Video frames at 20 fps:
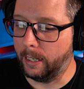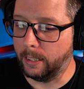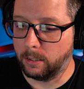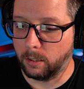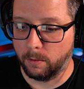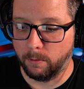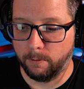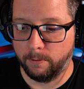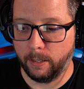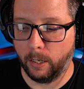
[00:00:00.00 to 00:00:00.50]

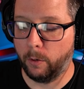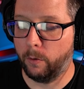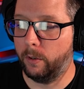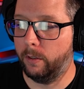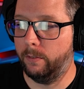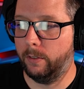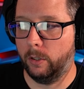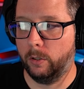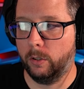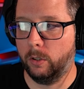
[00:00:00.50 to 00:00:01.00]
It's a
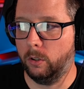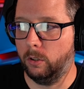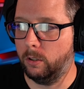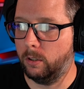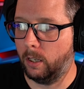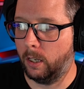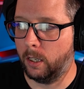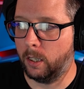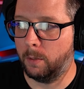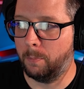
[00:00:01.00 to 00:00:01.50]
very, very
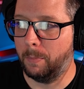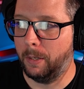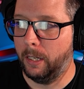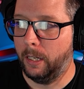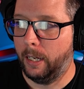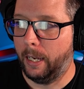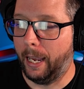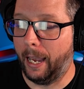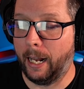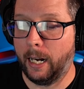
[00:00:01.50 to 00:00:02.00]
good time,
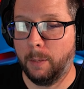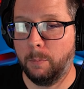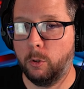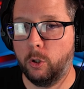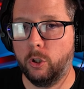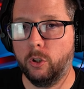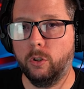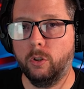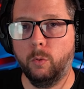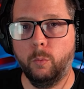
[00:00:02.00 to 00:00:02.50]
and I'm
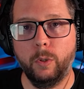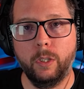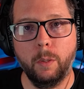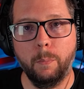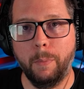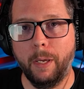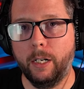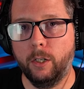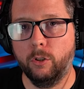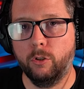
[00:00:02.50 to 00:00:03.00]
sure with
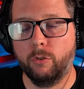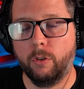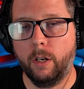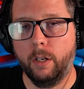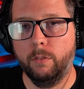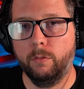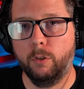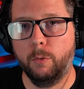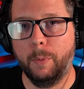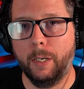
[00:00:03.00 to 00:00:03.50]
a better
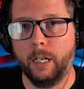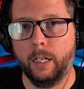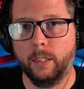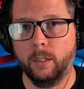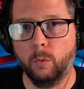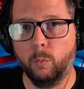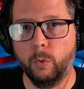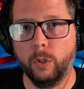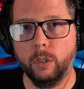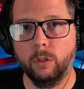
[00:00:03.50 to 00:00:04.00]
driver
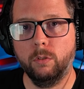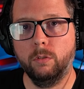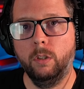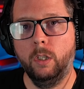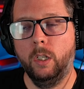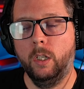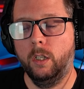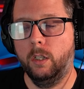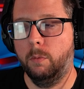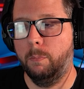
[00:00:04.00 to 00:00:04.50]
behind the
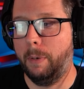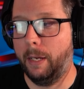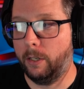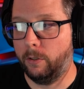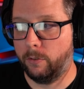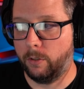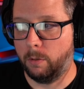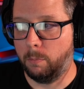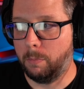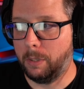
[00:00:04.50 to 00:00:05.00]
wheel,
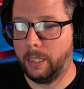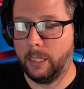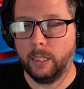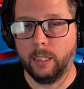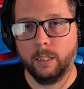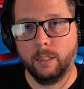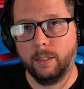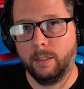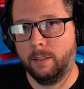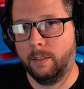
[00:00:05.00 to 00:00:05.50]
better than
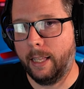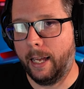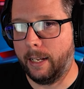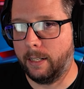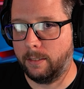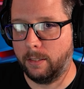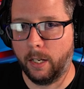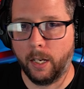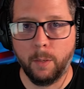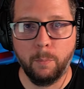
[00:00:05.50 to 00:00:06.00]
me,
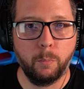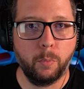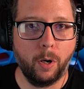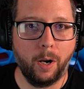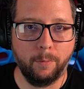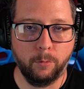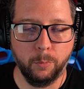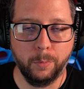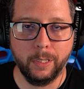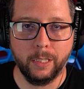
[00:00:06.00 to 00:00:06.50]
that time
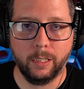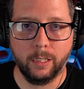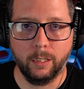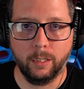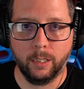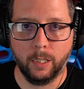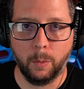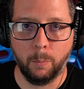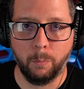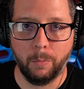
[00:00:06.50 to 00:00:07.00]
probably
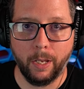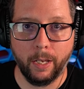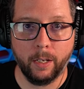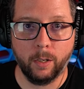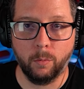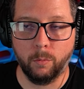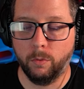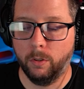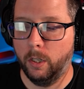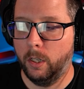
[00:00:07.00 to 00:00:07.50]
can come
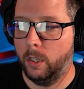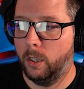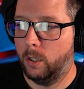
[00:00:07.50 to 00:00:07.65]
down.